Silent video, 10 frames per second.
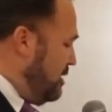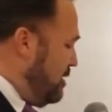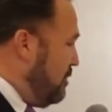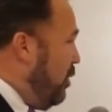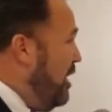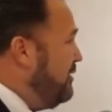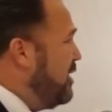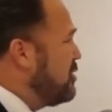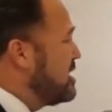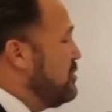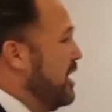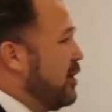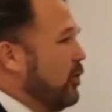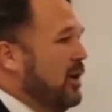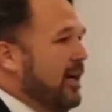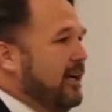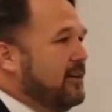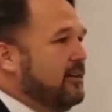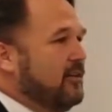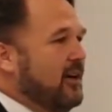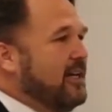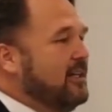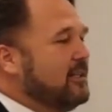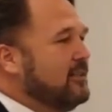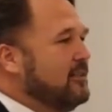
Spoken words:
But what if there was a better way, right?